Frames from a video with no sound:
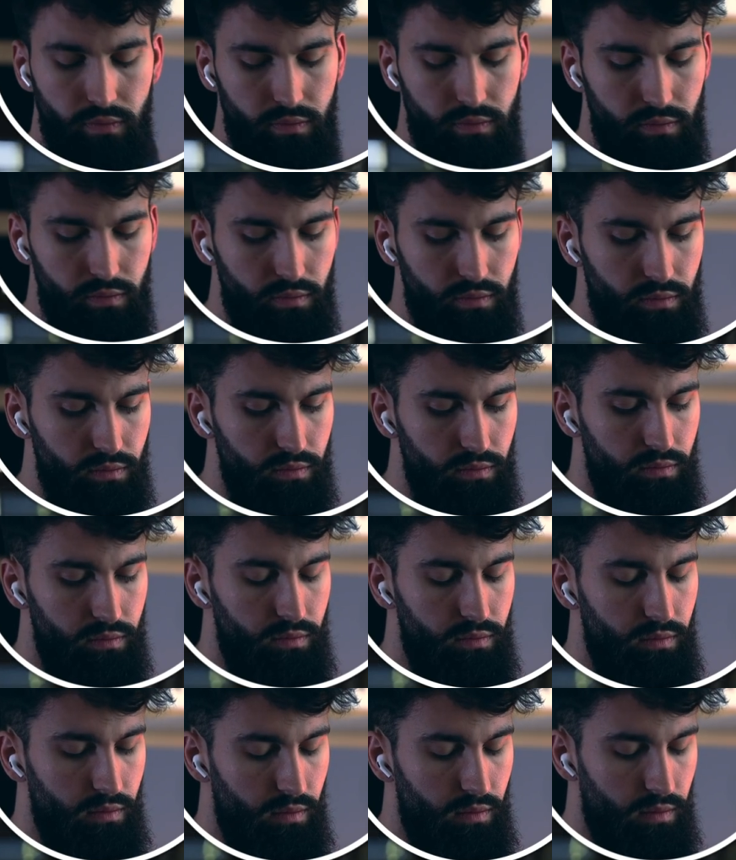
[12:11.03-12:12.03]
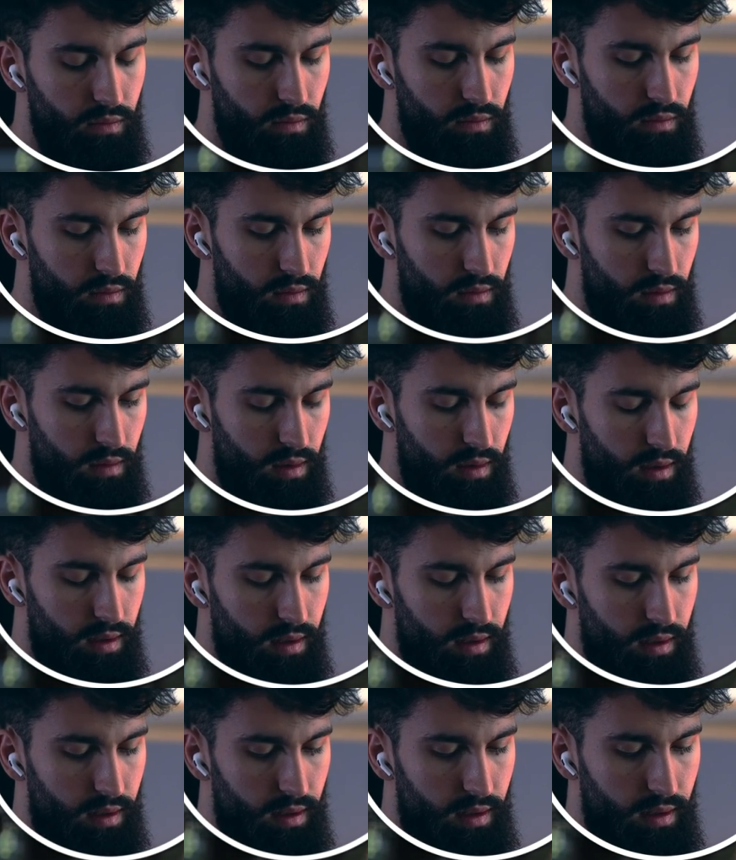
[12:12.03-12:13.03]

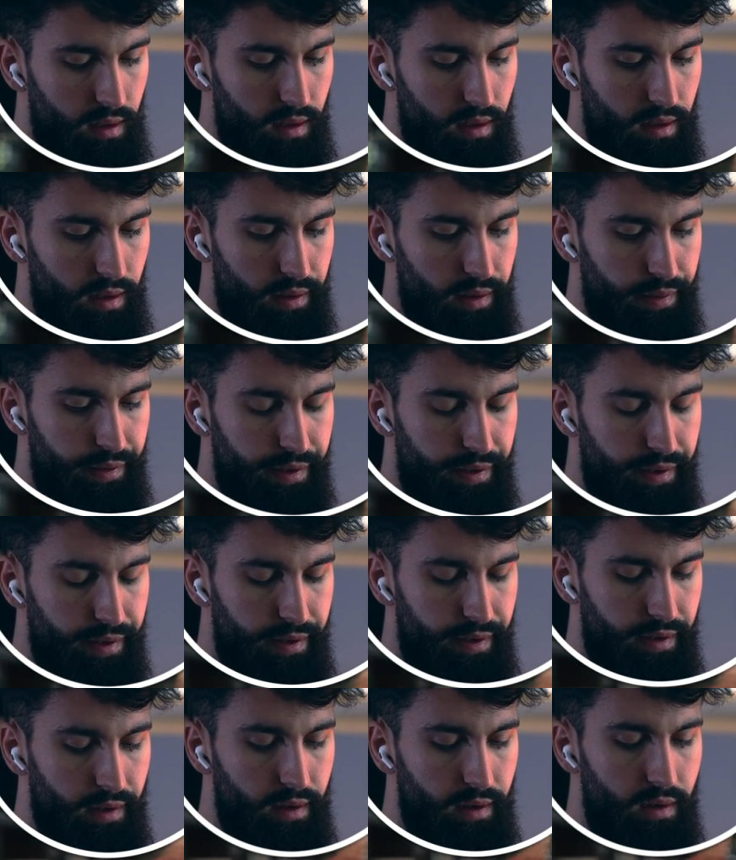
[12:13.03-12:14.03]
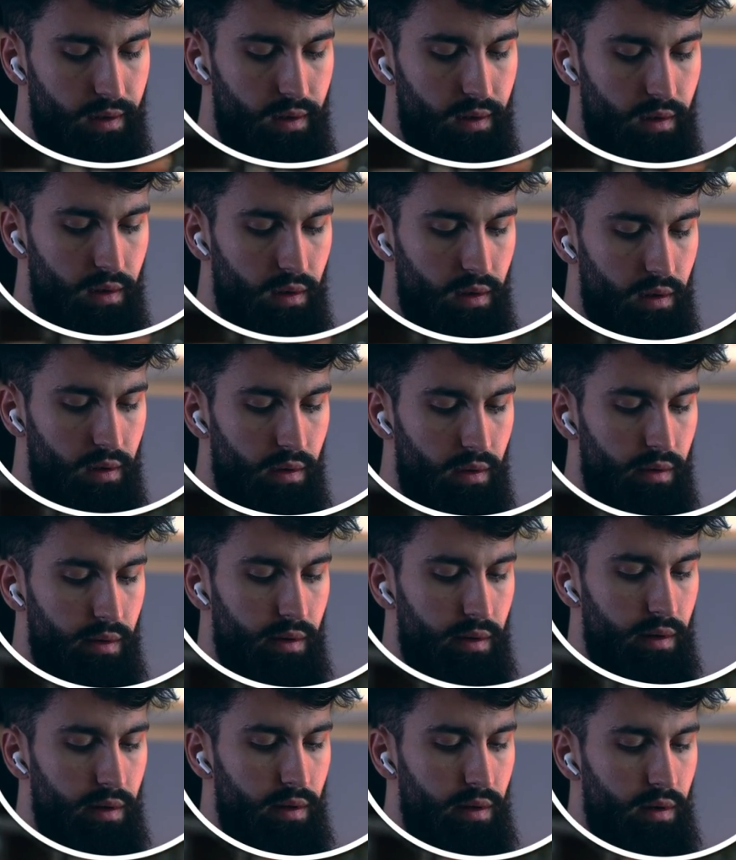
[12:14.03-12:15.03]

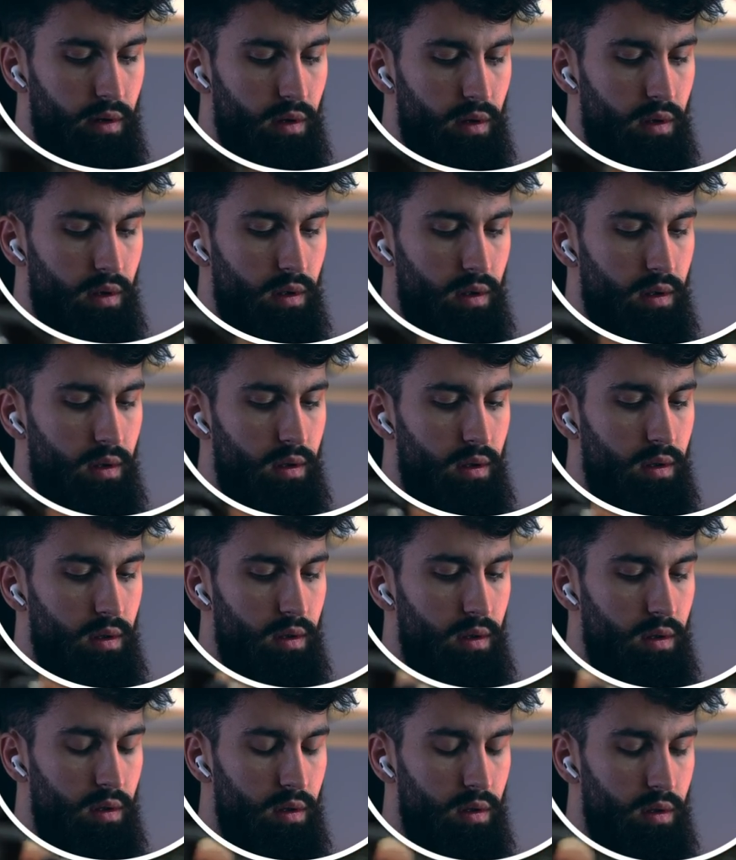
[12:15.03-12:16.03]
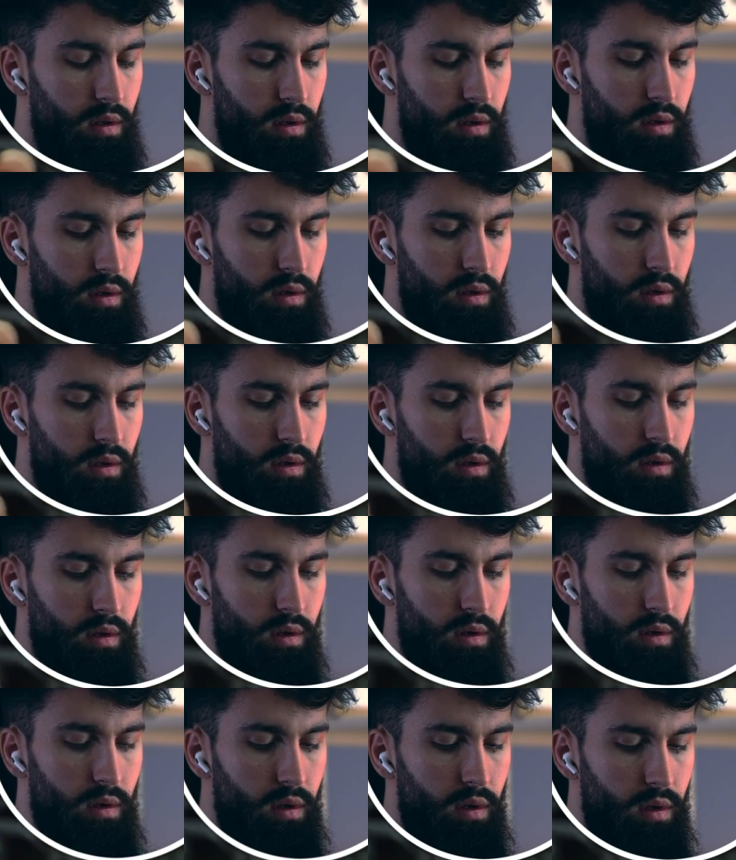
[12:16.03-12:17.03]

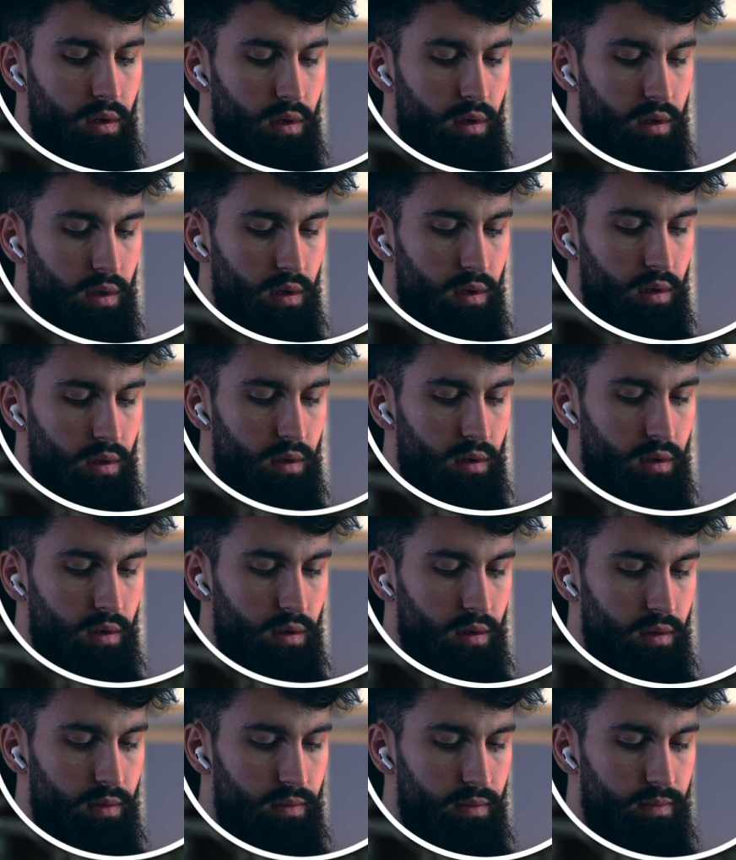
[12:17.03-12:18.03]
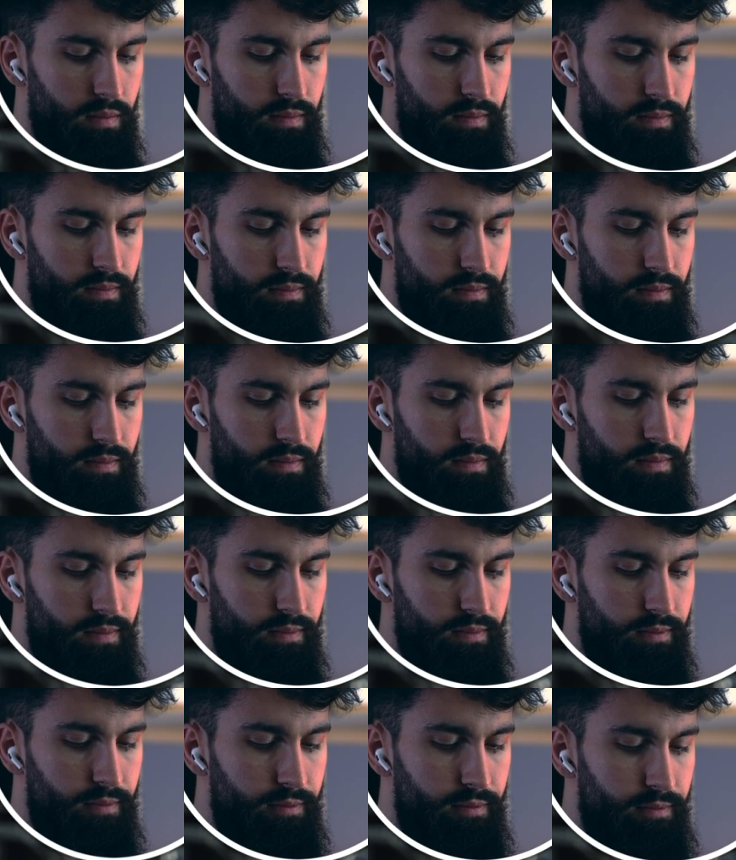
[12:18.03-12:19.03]
No words are spoken by the person on screen.